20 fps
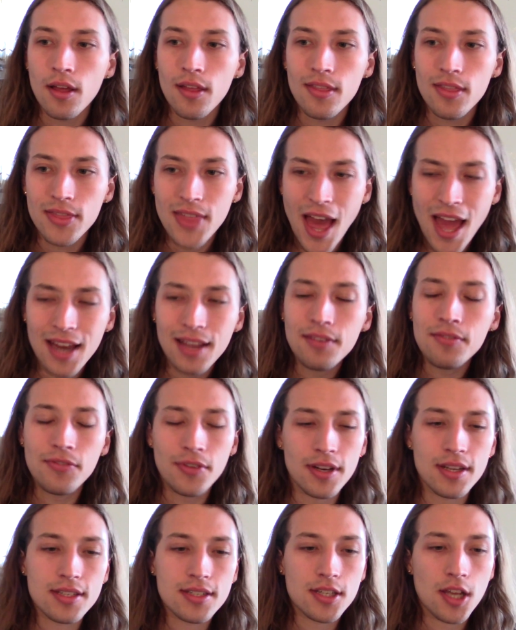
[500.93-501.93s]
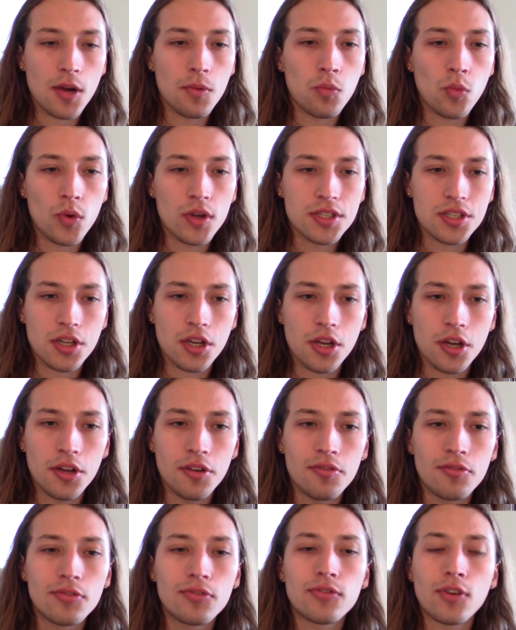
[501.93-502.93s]
that infinite sum was
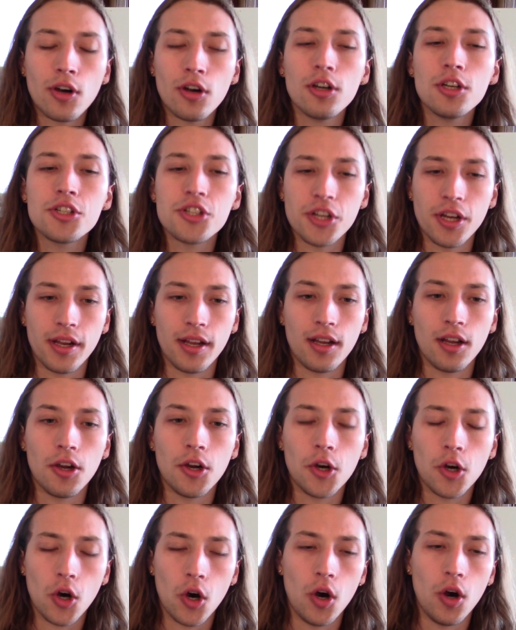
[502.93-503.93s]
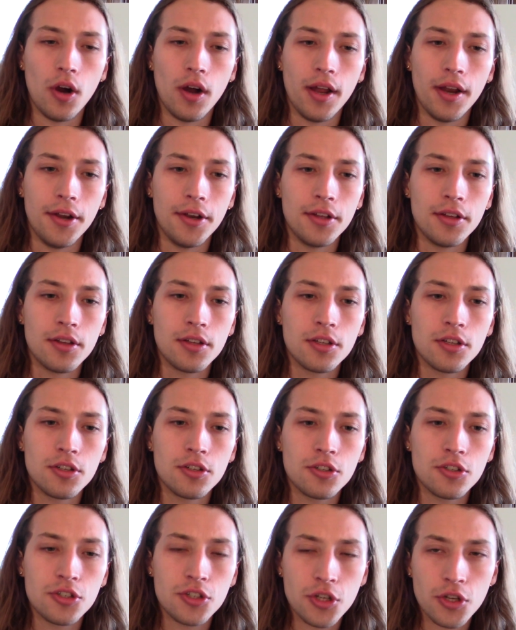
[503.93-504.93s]
converging on
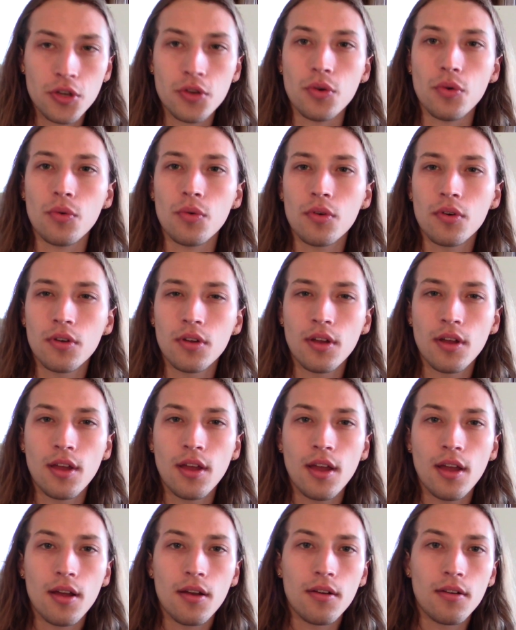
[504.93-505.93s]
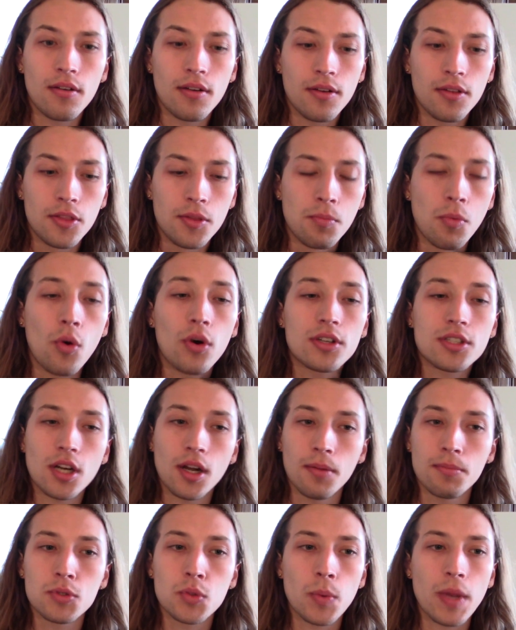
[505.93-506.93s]
2. The more
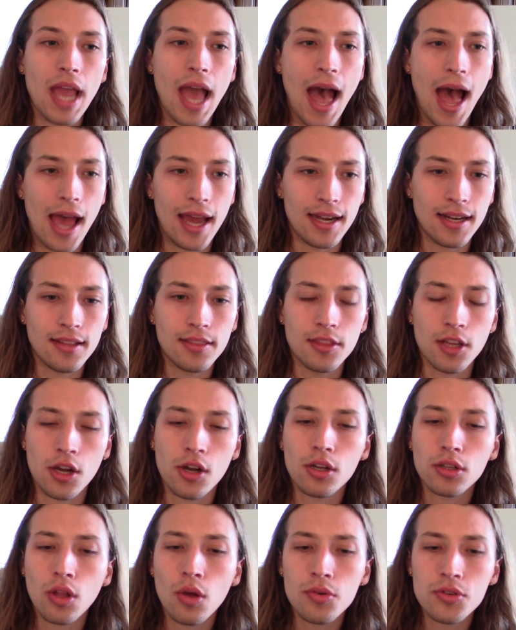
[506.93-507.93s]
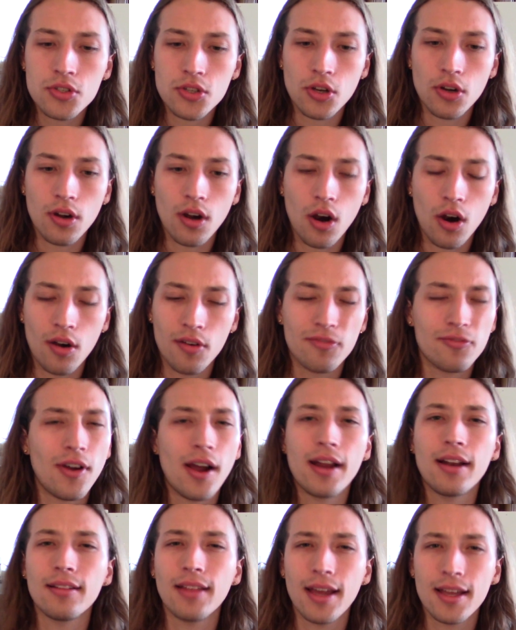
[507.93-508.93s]
terms we added, the closer our
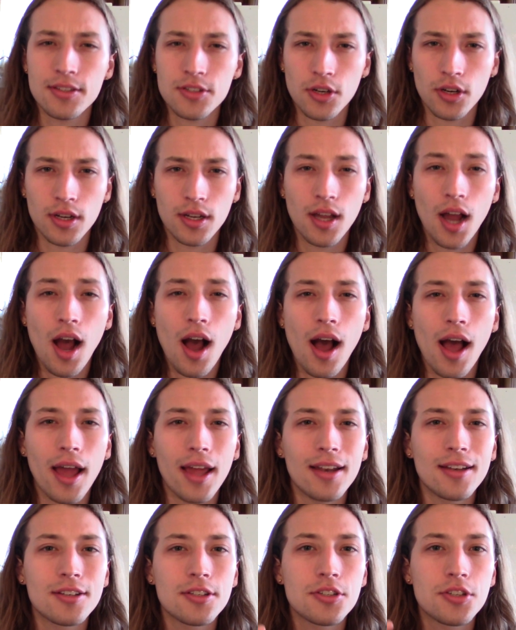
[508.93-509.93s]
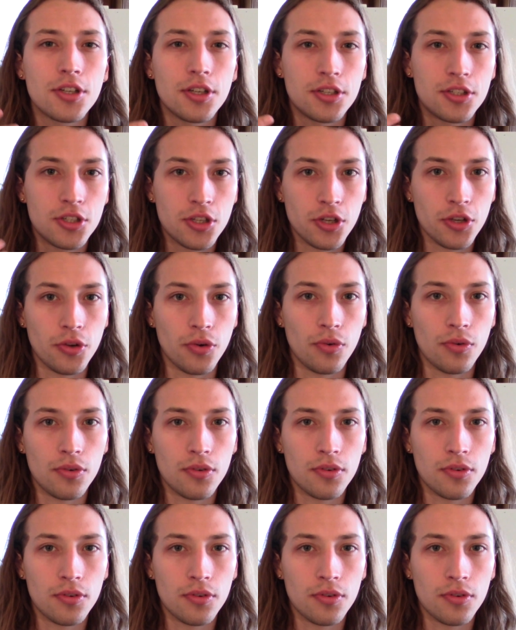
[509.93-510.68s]
final answer got to 2.